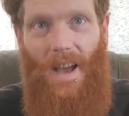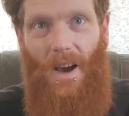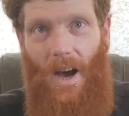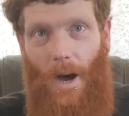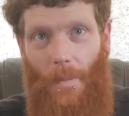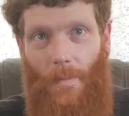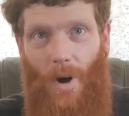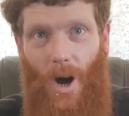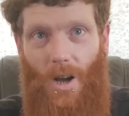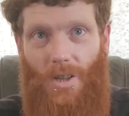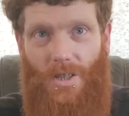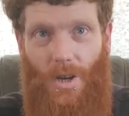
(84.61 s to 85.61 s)

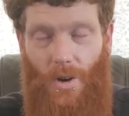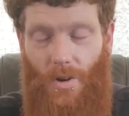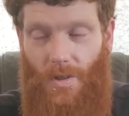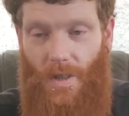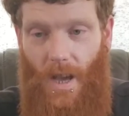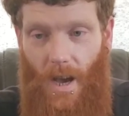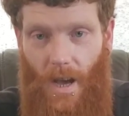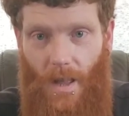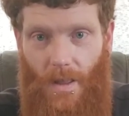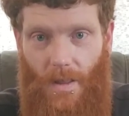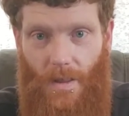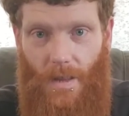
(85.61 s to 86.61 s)
Also,
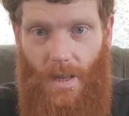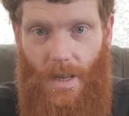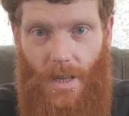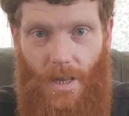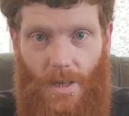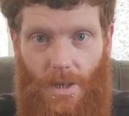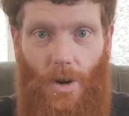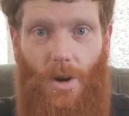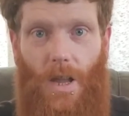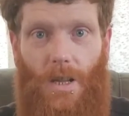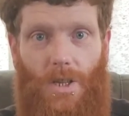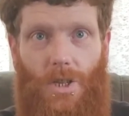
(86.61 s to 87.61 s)
he
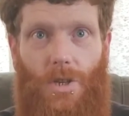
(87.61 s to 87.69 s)
donates